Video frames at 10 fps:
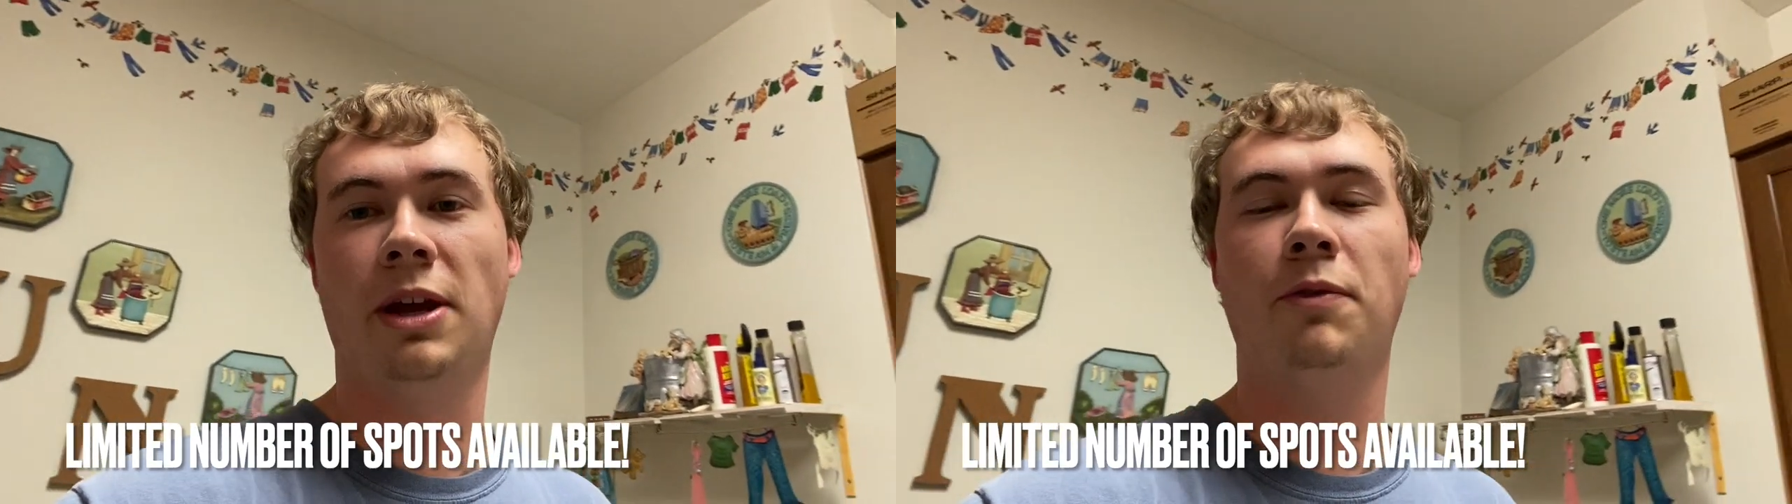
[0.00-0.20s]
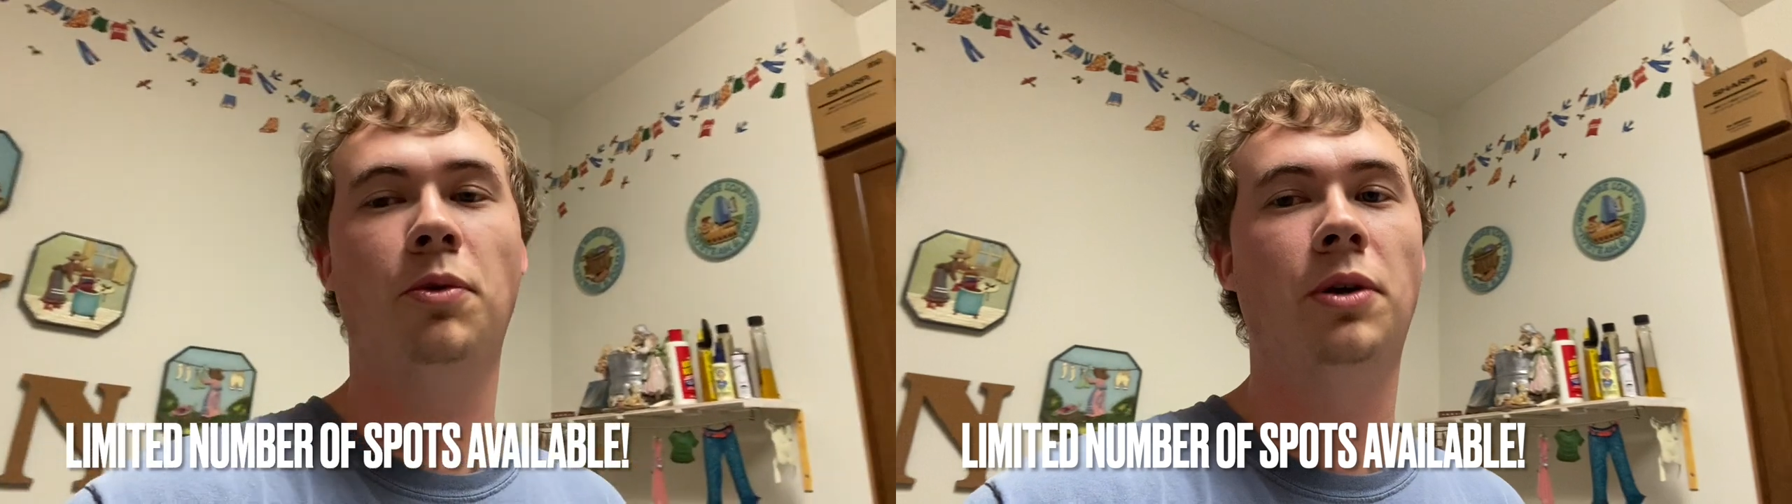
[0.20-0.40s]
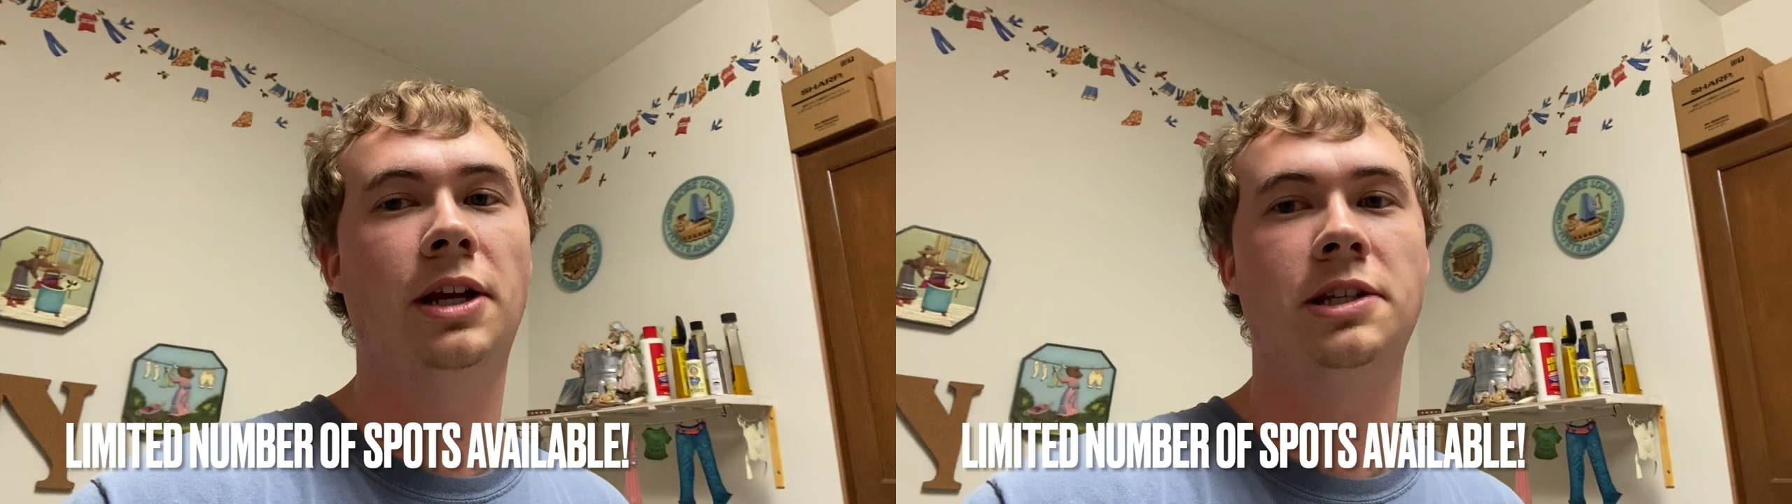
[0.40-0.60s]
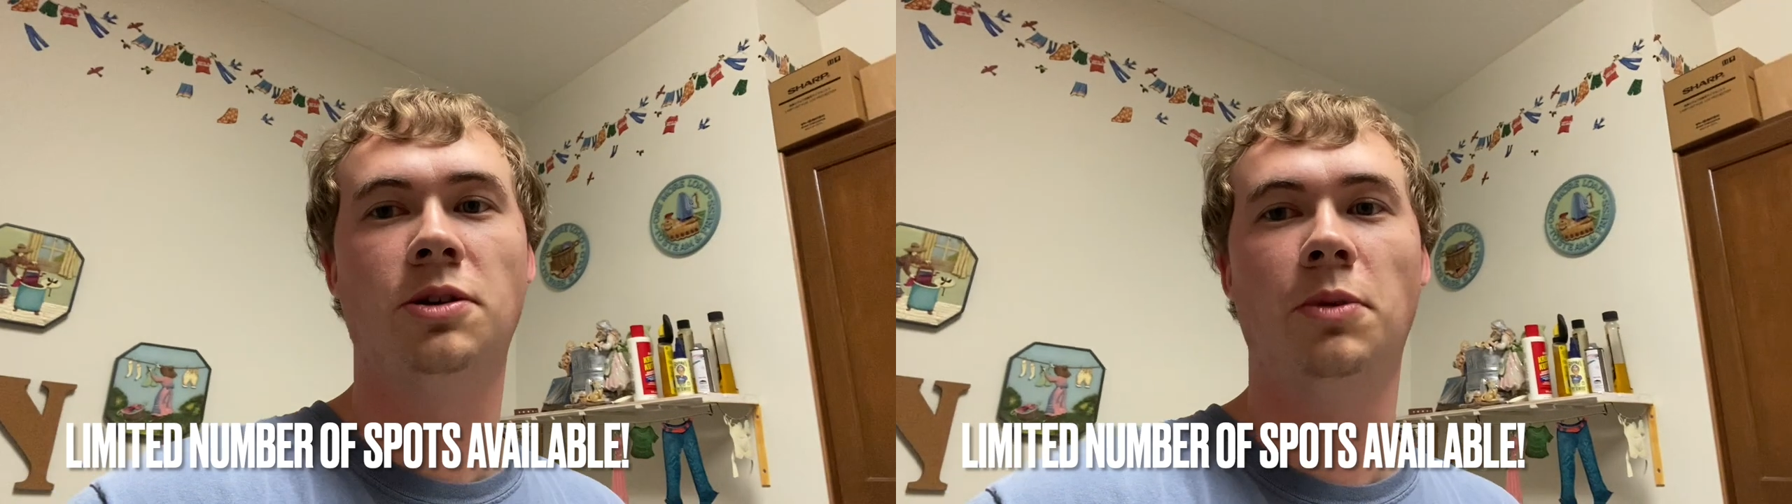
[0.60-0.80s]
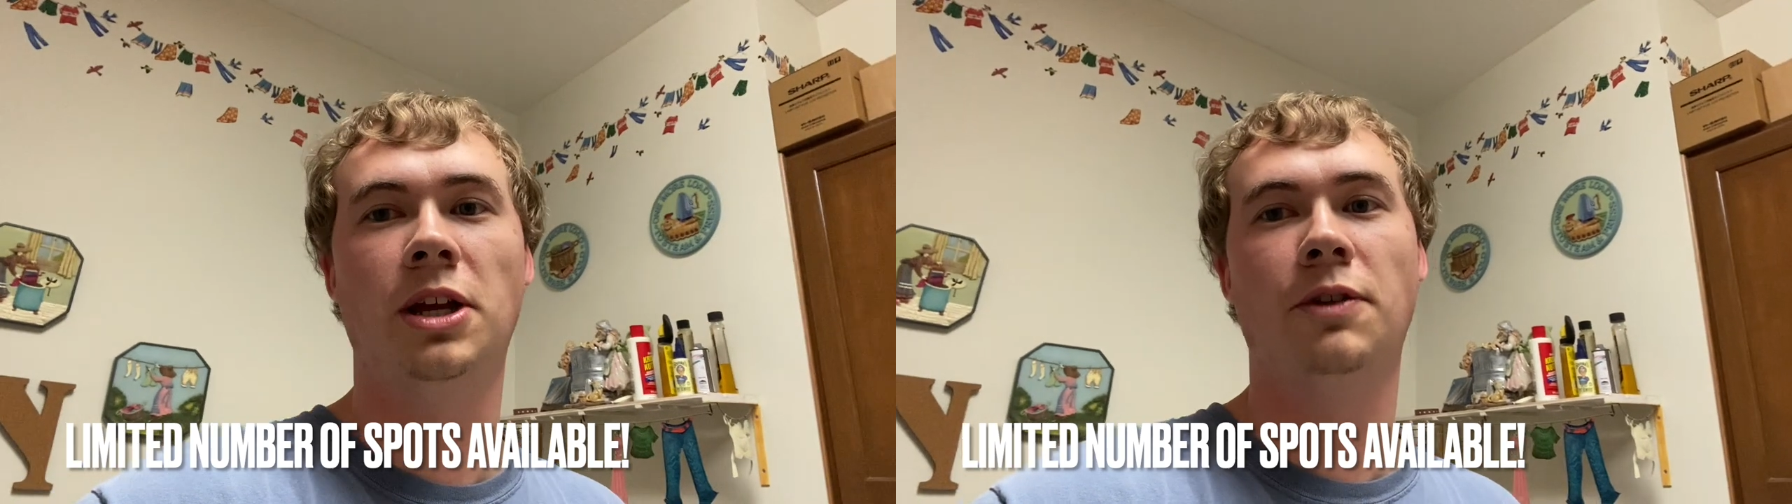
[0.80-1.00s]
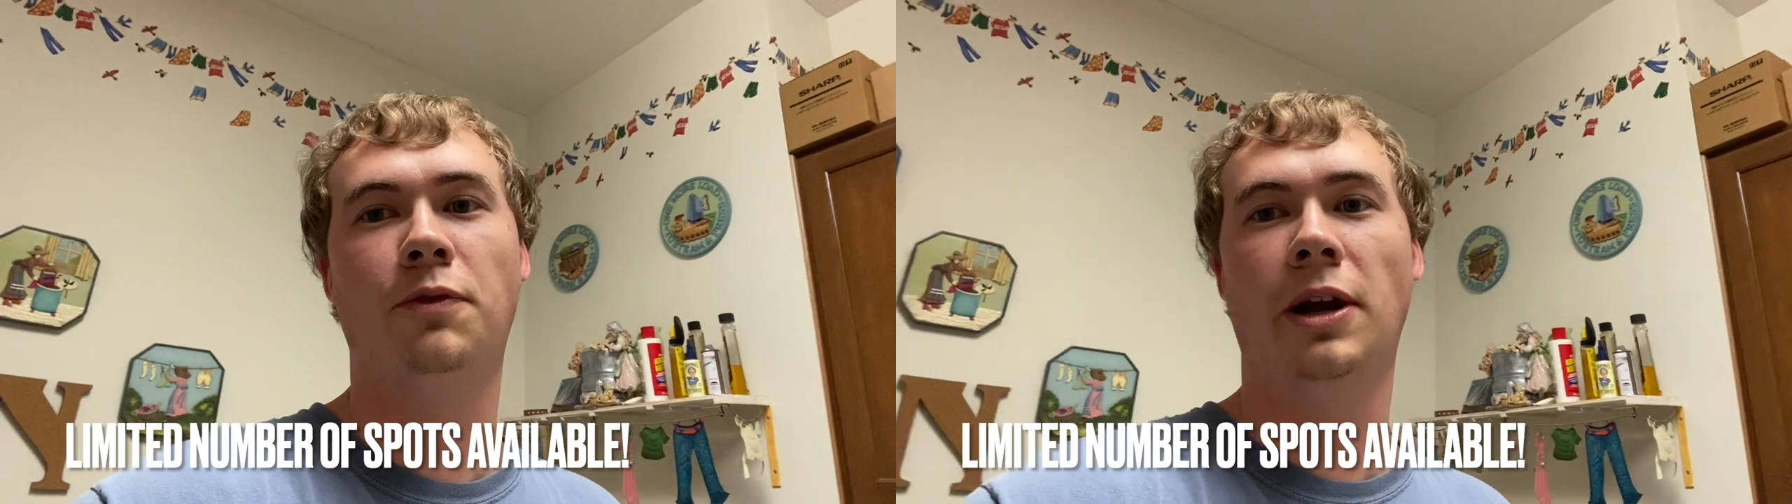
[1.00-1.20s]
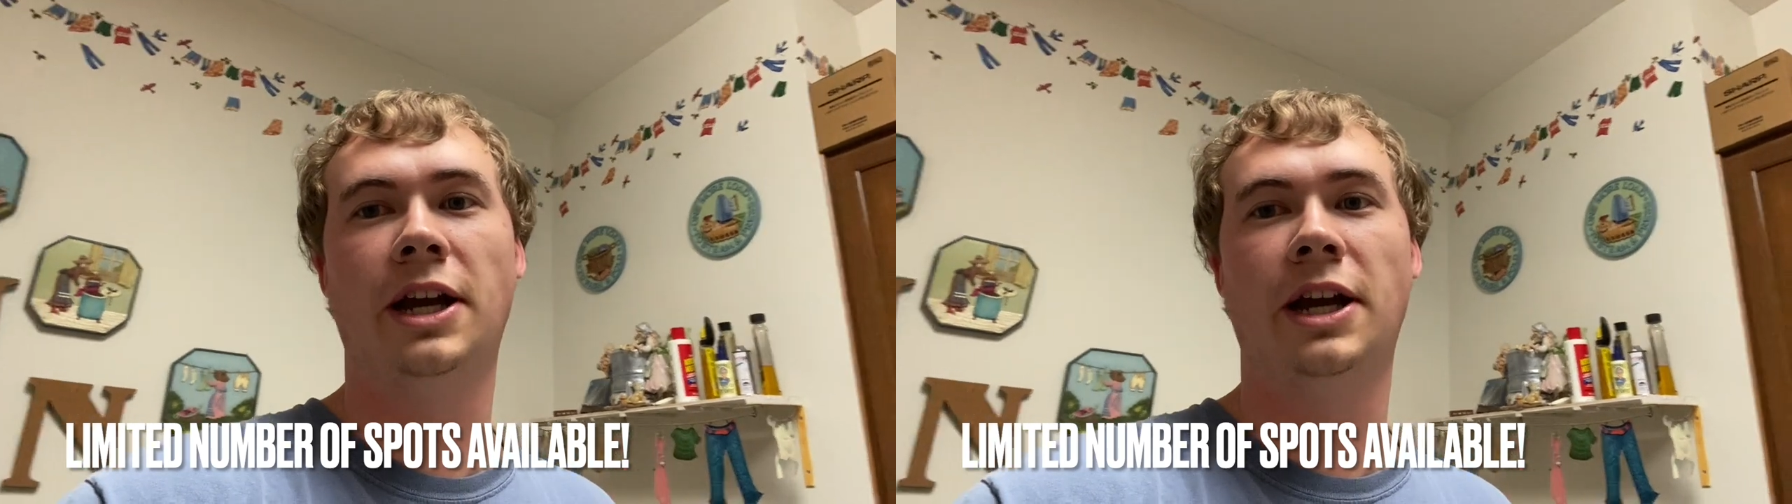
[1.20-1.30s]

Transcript: Everyone has so many different